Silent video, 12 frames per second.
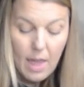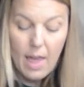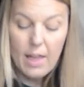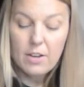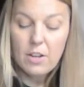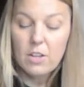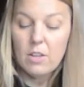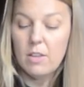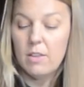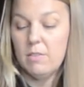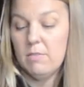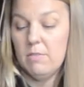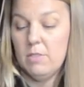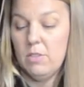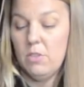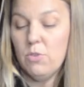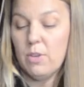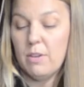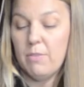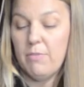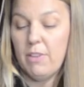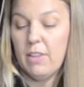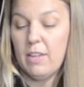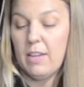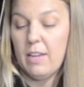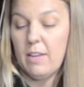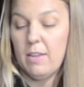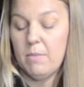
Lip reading: And you can fill it,